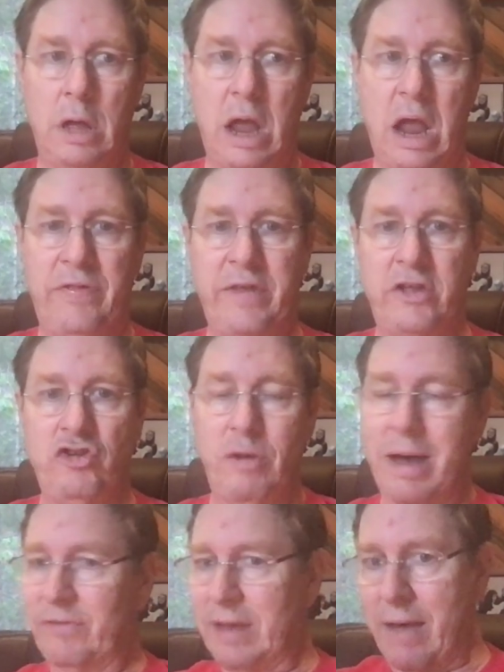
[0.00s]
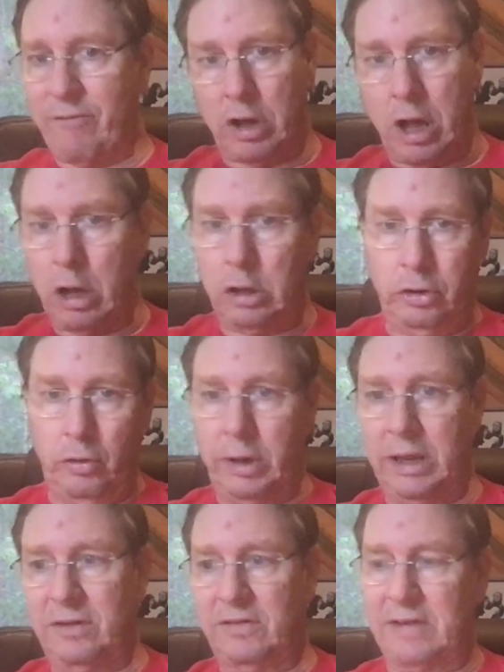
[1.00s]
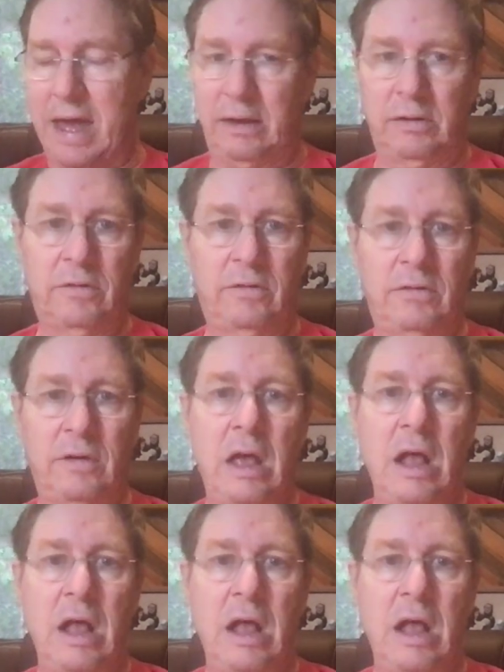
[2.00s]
And then you have to have a concluding sentence